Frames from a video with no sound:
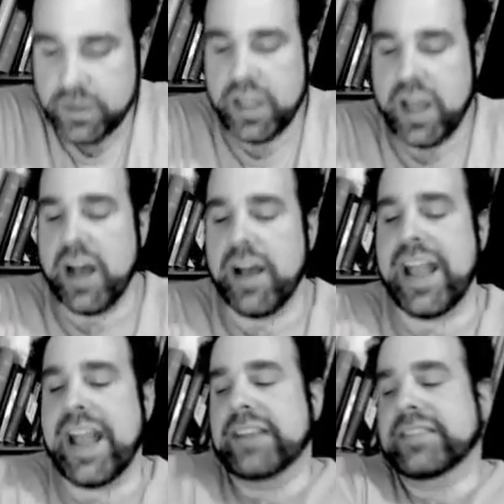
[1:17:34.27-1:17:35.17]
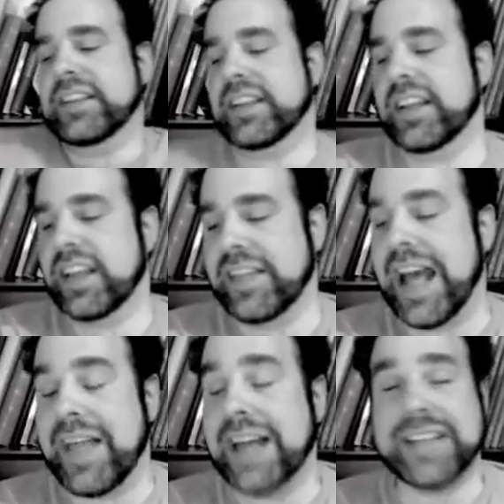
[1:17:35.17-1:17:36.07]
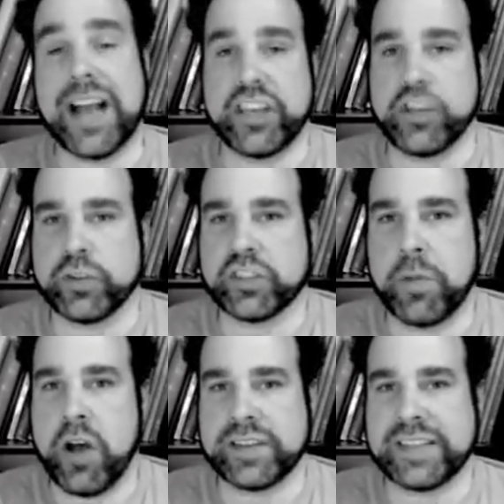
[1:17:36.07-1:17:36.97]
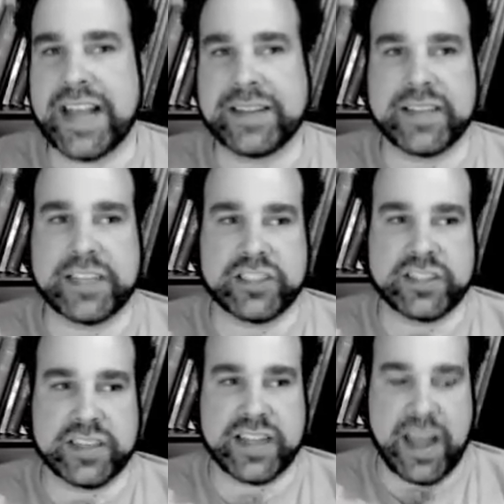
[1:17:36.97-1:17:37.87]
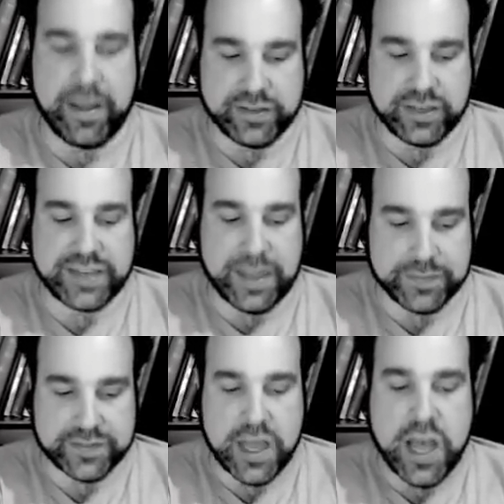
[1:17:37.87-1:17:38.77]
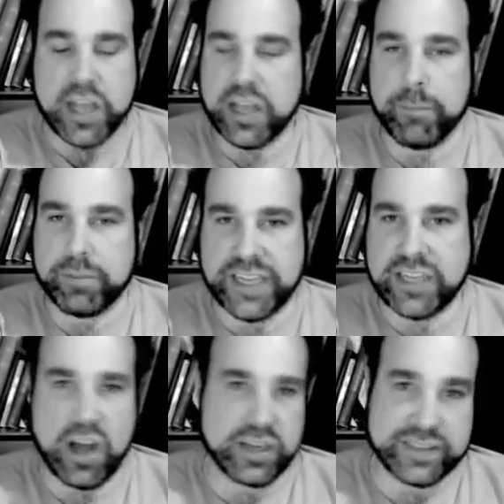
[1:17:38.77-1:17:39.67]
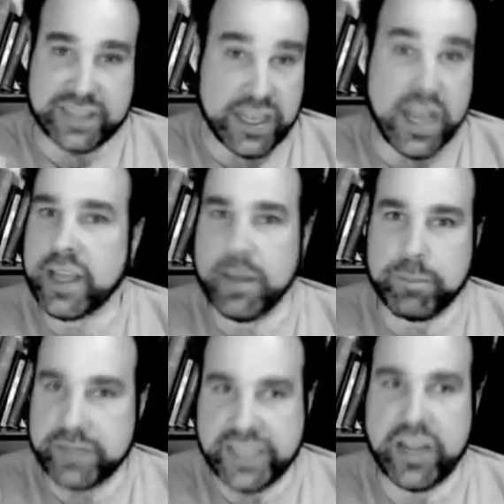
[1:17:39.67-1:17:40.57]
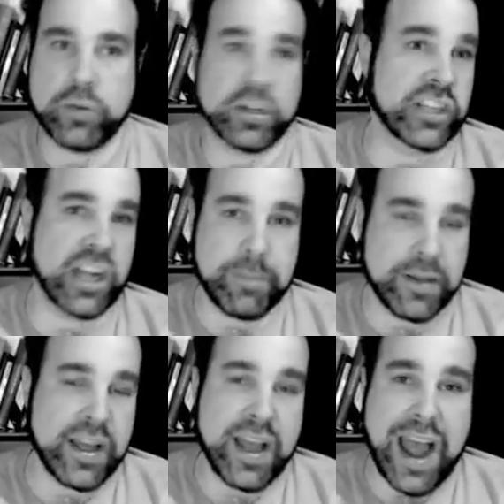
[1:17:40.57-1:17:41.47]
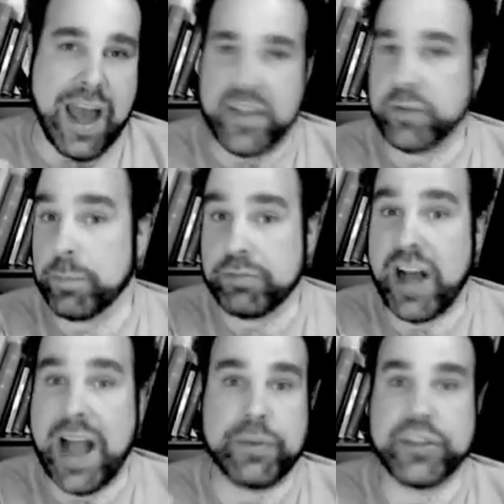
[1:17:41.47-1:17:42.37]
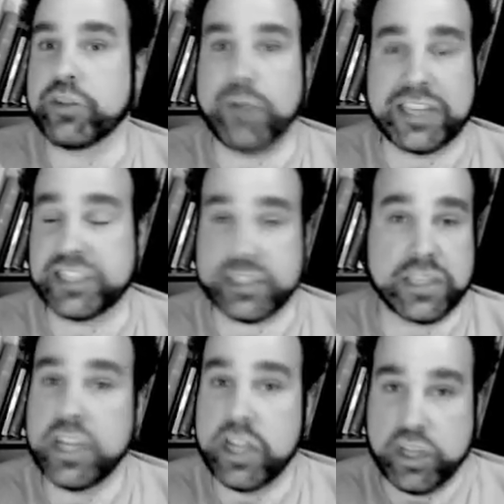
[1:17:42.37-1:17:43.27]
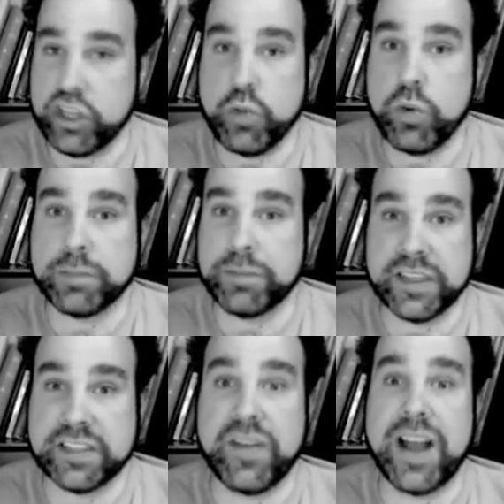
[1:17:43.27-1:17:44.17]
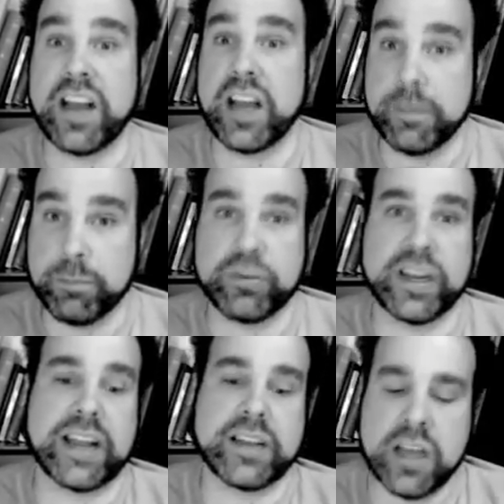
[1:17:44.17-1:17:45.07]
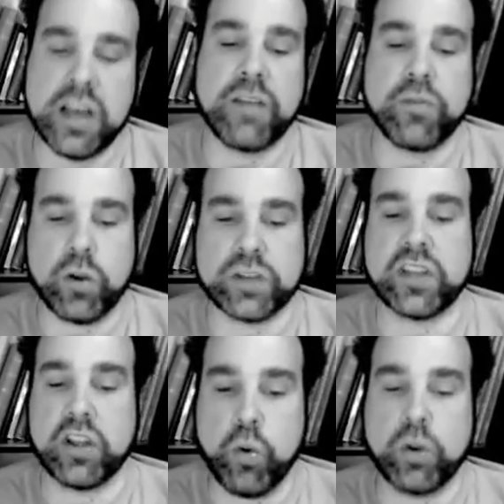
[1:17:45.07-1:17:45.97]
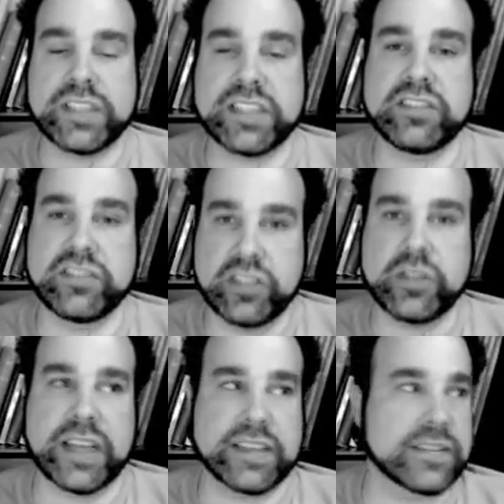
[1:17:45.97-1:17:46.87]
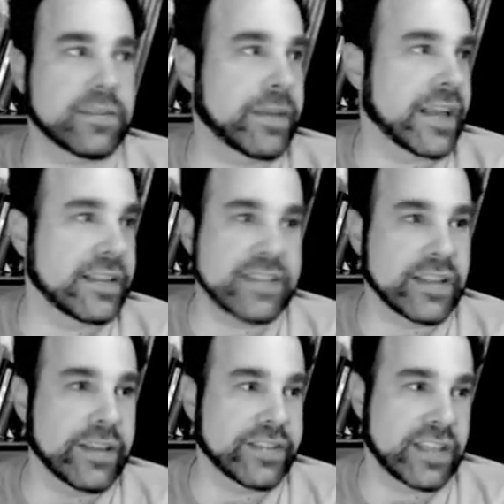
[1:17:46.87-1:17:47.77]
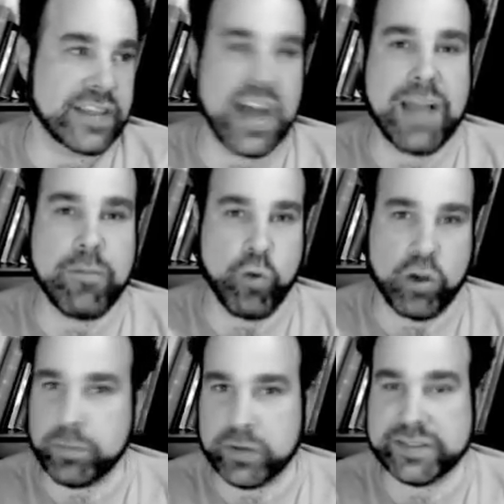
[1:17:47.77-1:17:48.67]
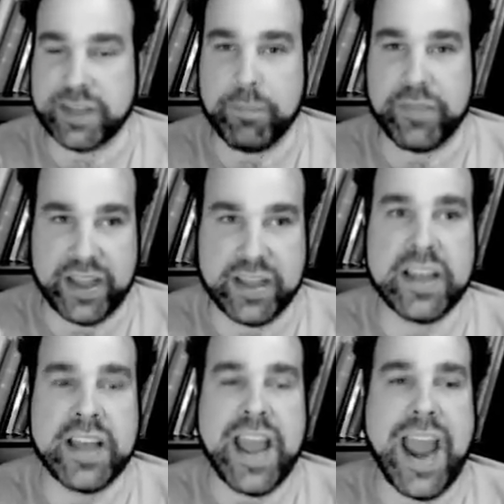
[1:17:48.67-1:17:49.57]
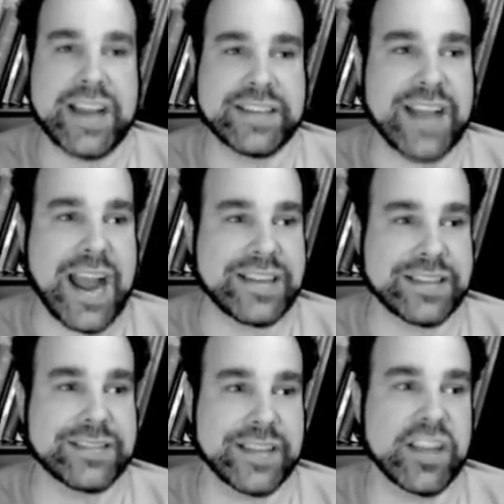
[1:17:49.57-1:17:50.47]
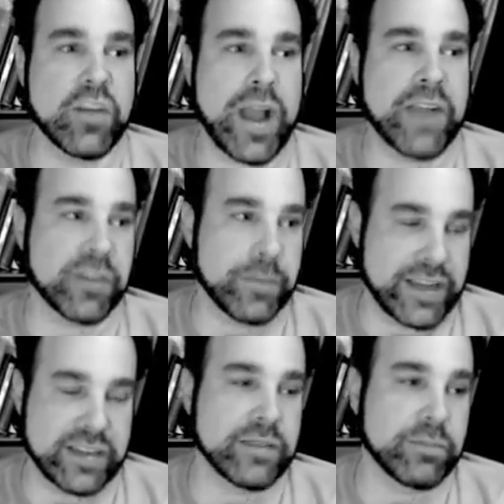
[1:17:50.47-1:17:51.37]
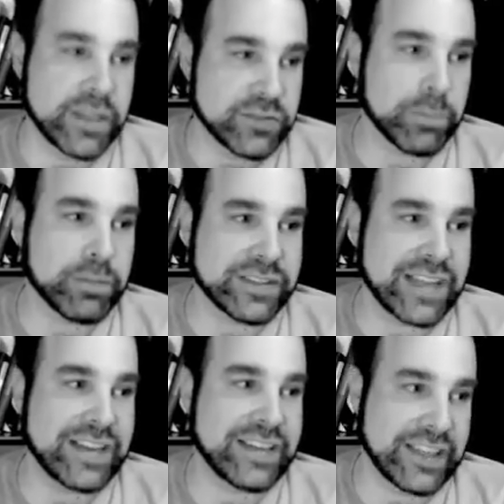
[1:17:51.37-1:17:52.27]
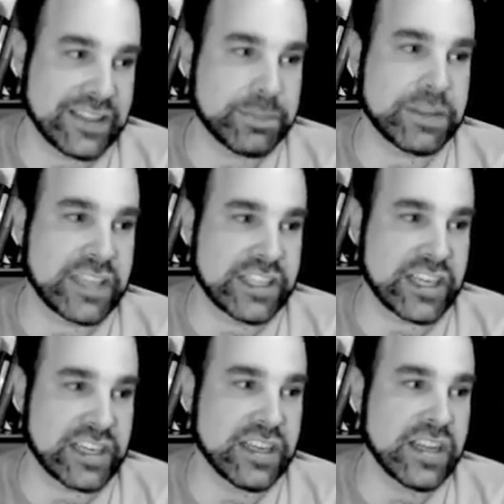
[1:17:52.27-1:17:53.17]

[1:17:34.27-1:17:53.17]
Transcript: uh, and that, that's how you respond to cancellation can- attempts. Complete honesty, complete ownership, and then reply with aggression. You want to bring this fine on? Bring it. Of course, Achord didn't do this because he lives in a time warp or something and decided to slink away from it, misrepresent his position,